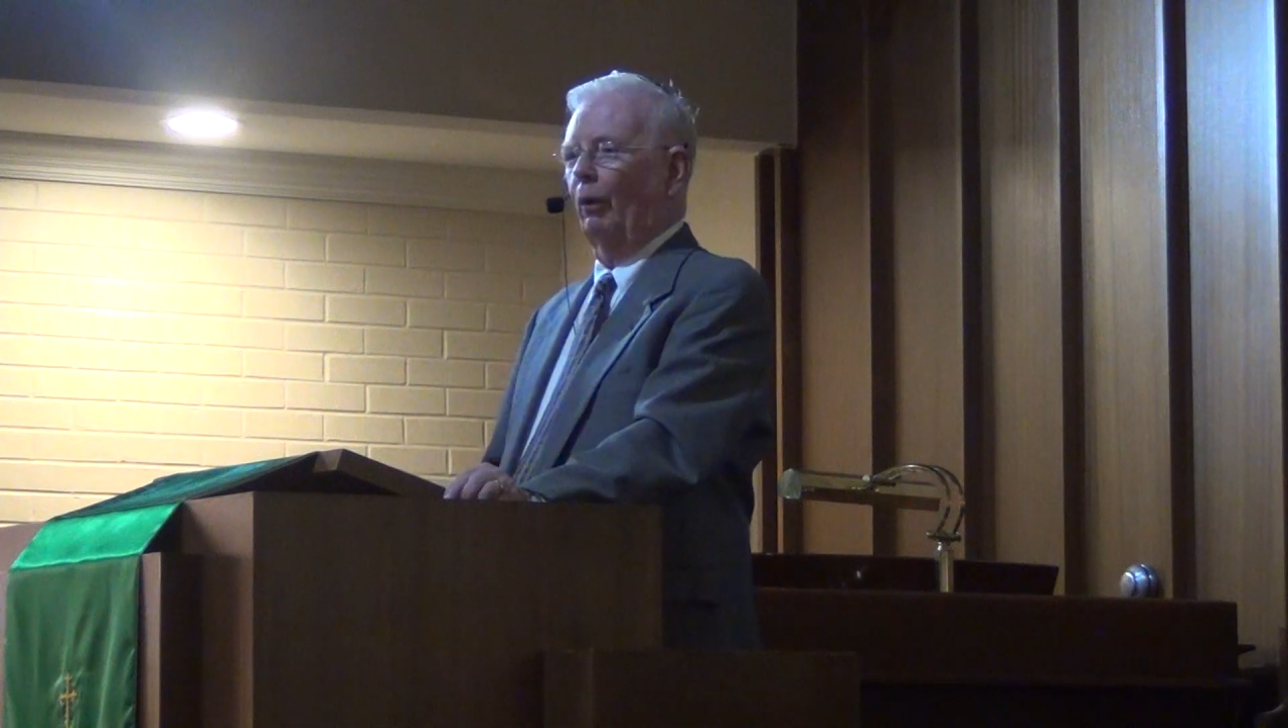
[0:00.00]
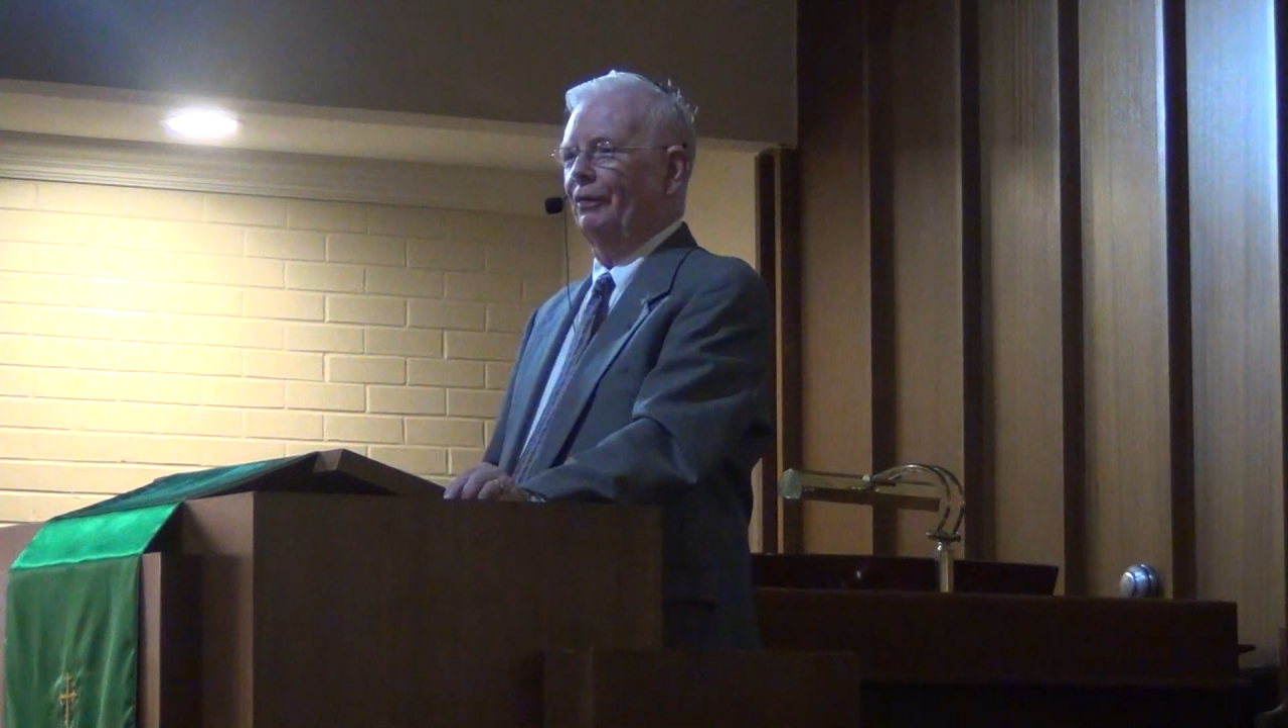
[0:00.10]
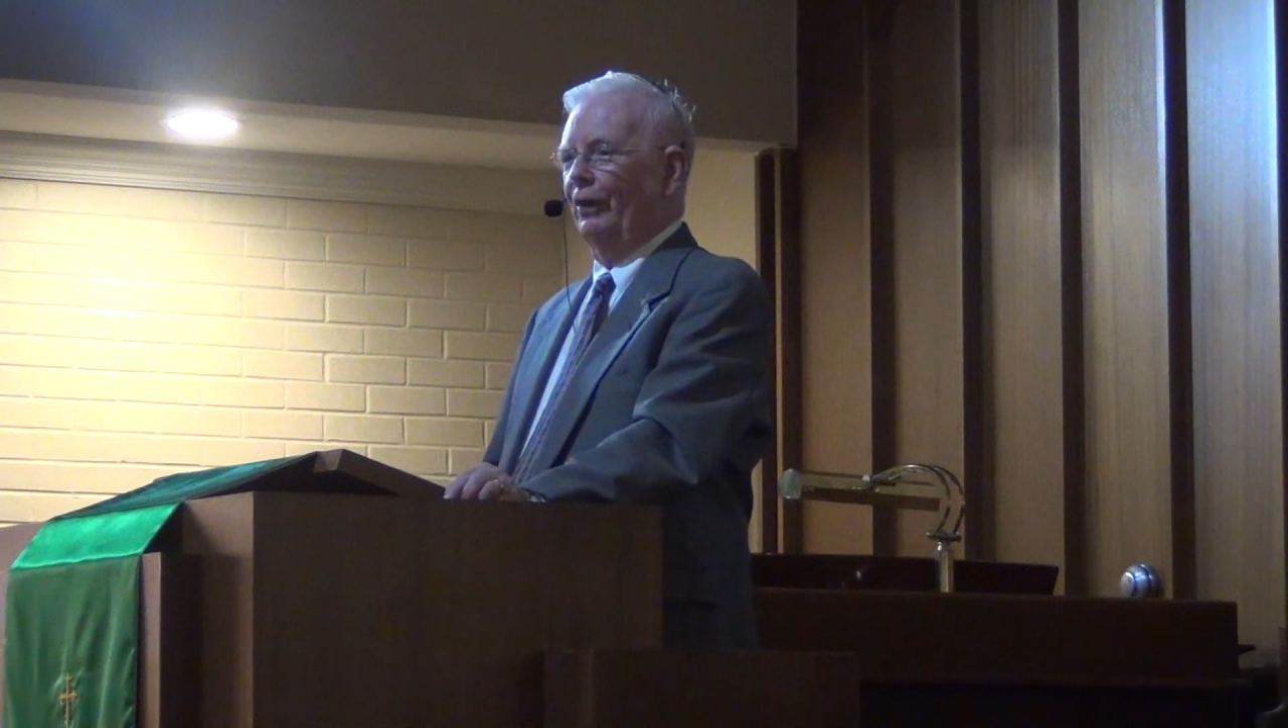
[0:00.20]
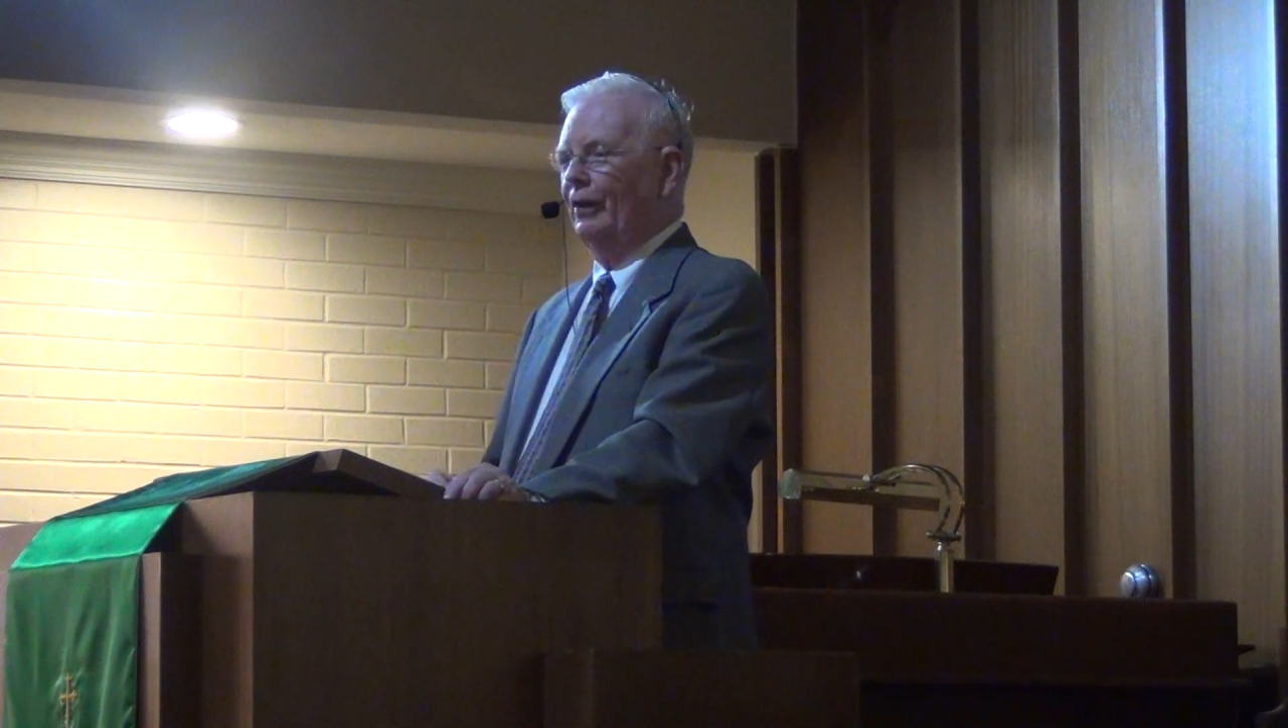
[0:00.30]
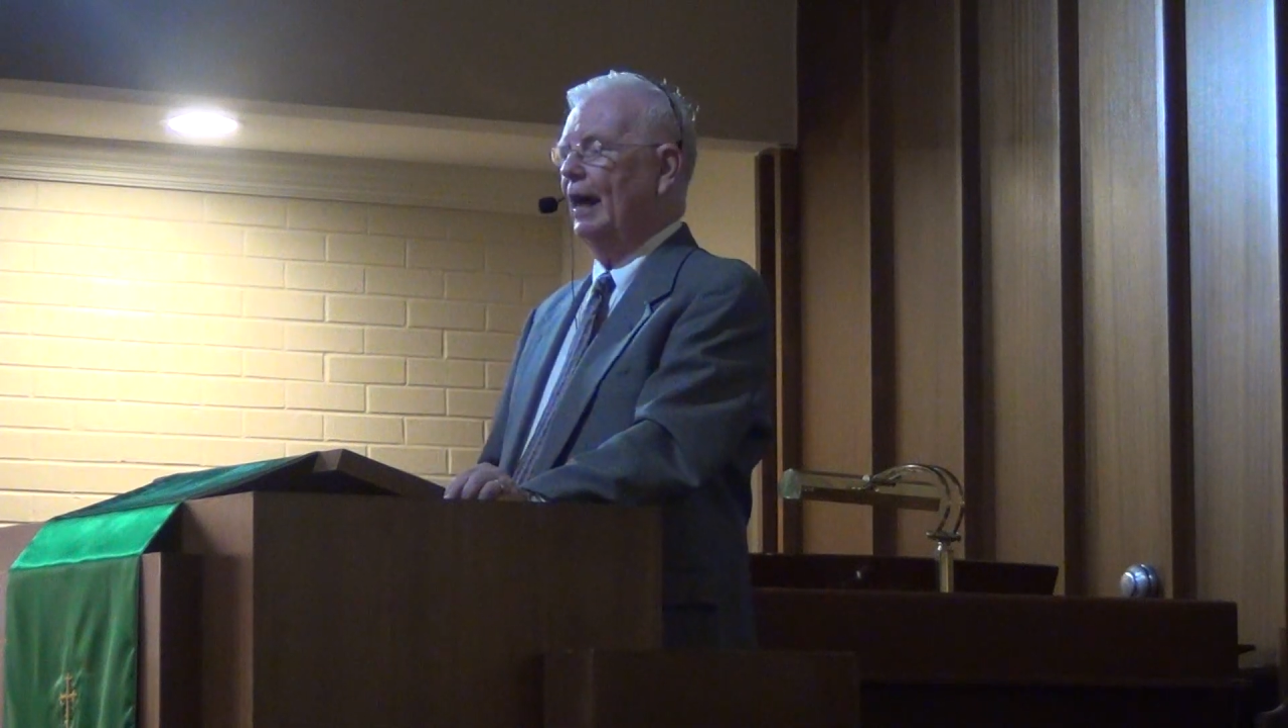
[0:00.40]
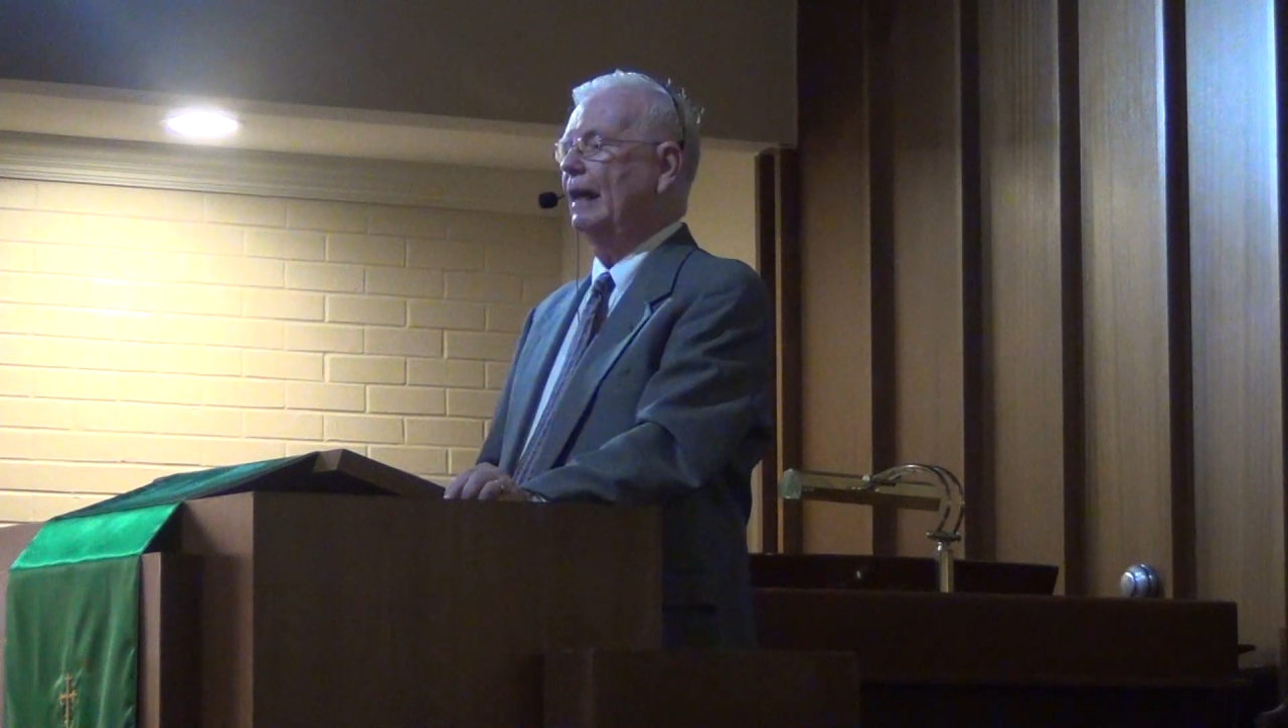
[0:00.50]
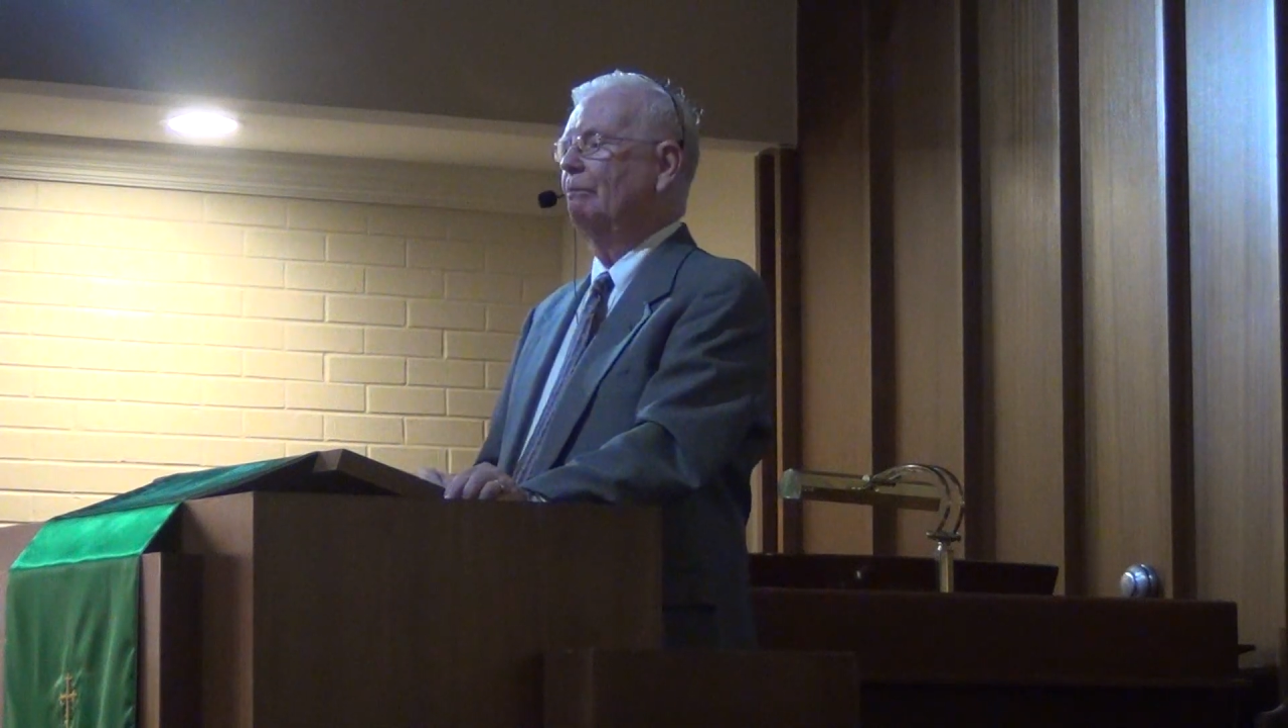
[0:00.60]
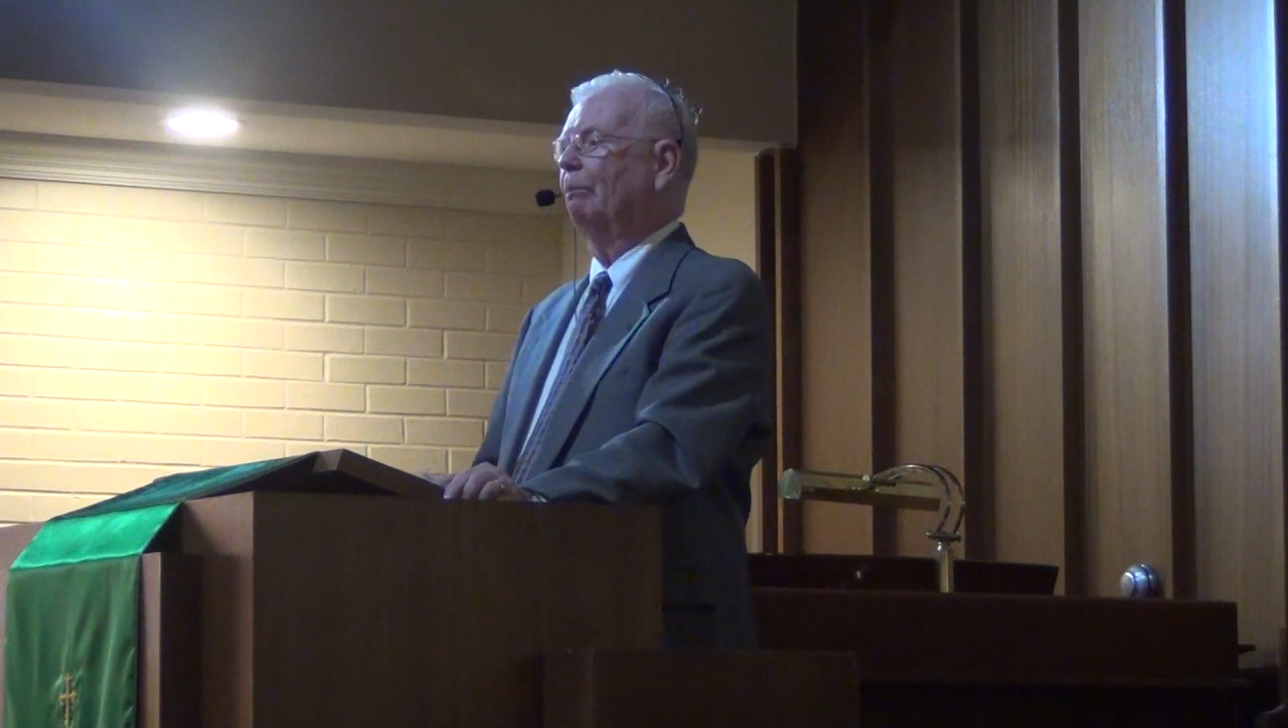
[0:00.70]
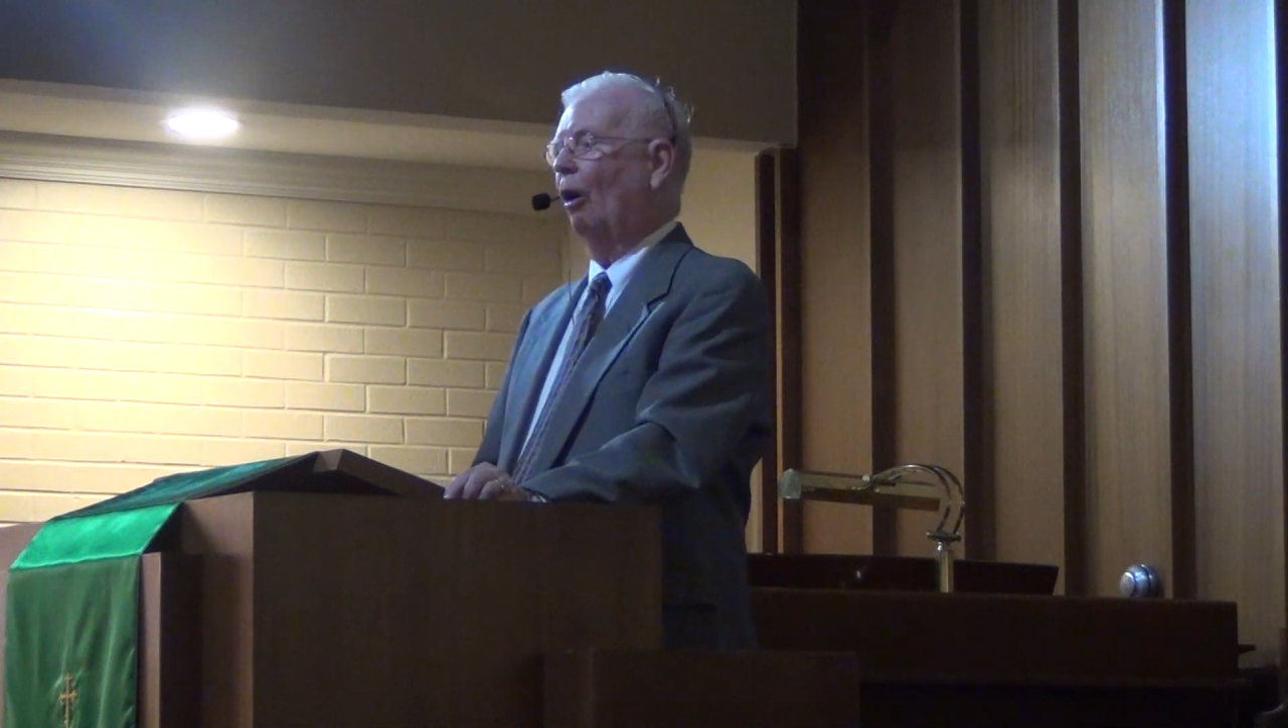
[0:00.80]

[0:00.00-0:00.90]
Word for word: what the name